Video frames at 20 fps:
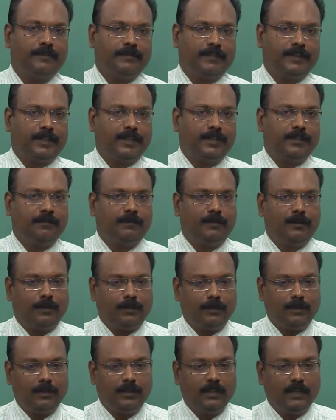effective
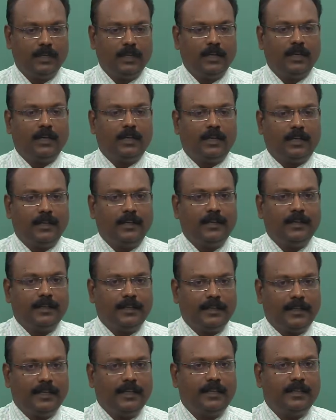talk, and
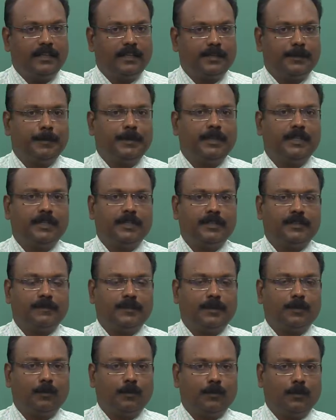gain experience
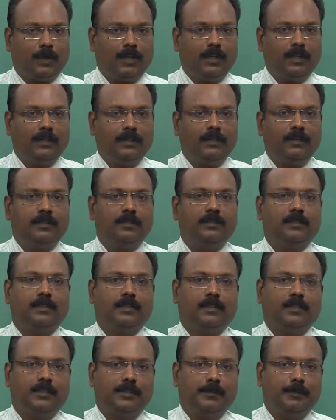from one
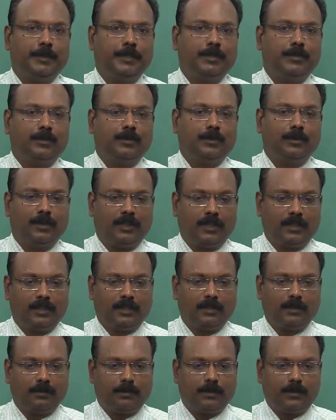speech to
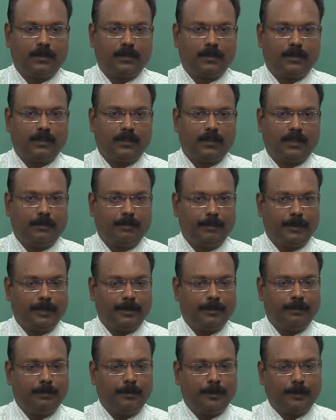another one and
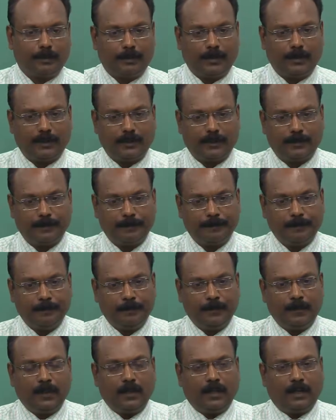become popular.
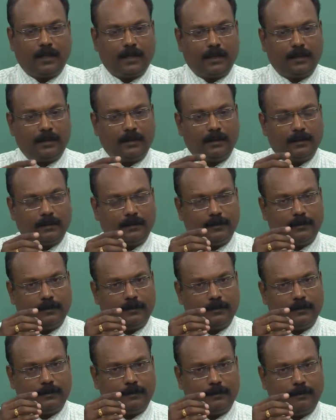And
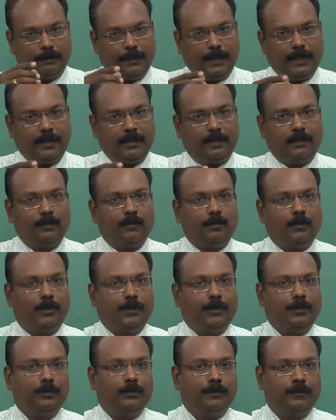make
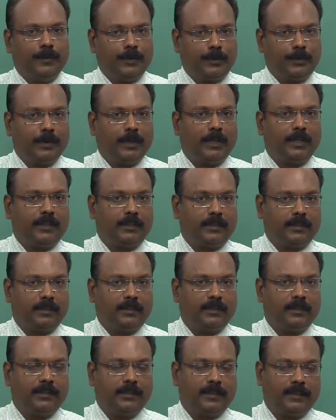what you
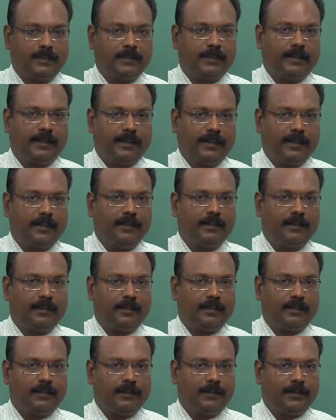visualized as a
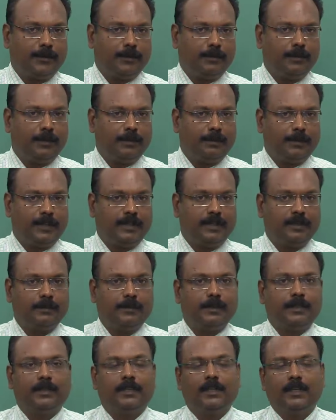reality, that you will
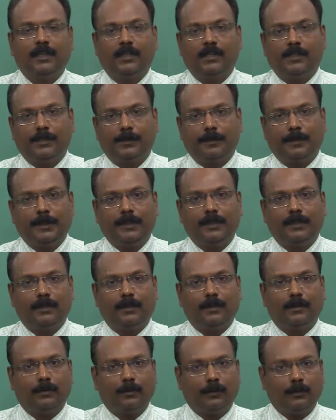become a
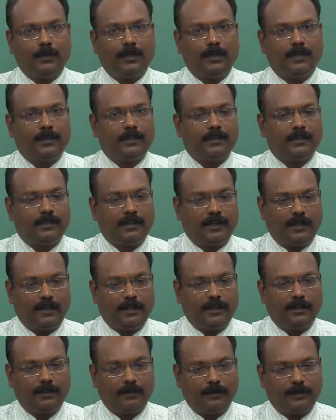speaker who will get
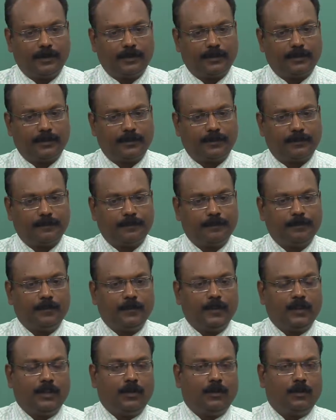standing ovation.
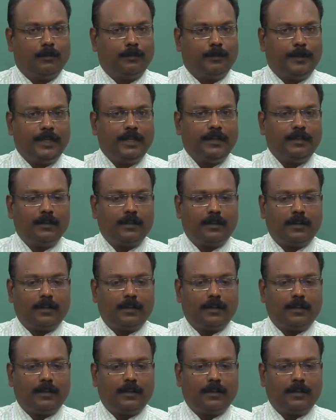Now, main